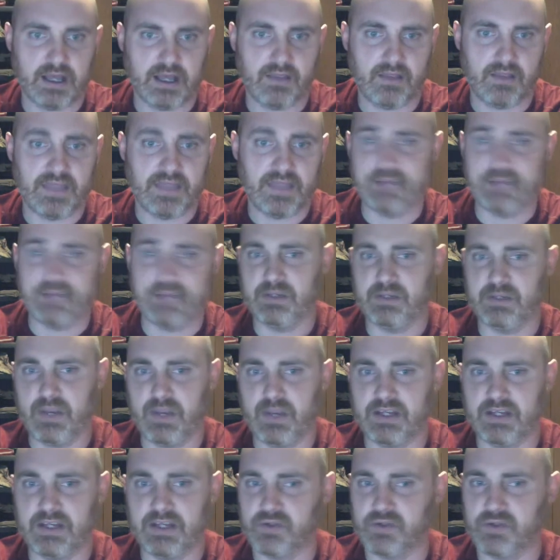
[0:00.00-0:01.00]
That'd be a way to
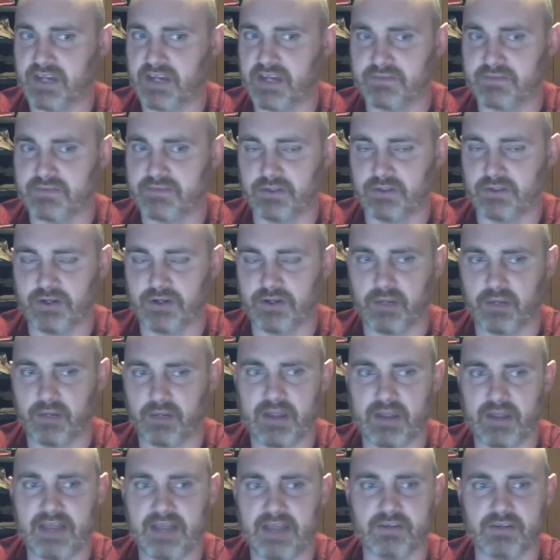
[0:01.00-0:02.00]
do transfer learning without
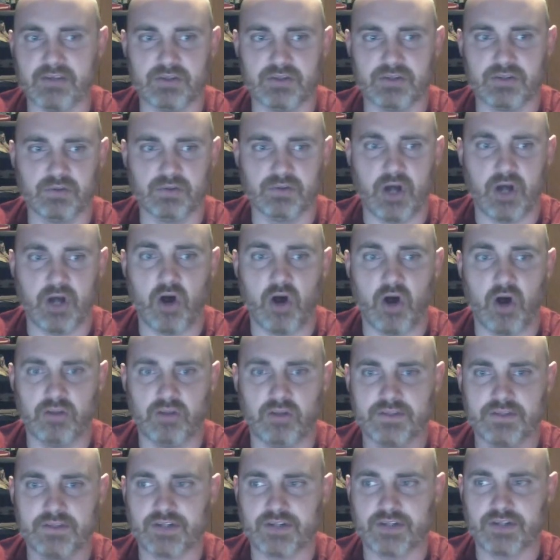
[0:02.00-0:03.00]
having to do all of
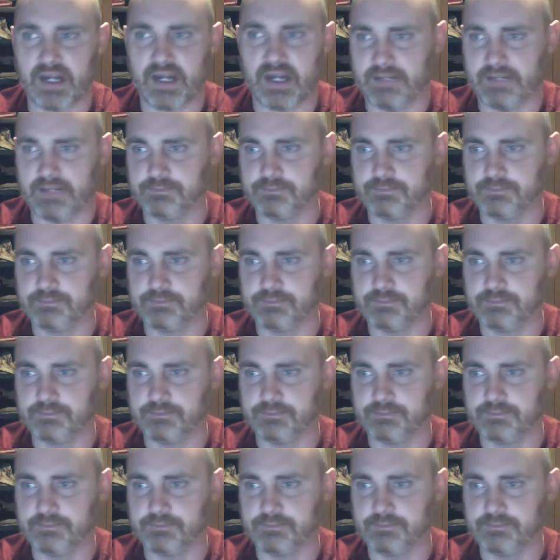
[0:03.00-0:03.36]
the training.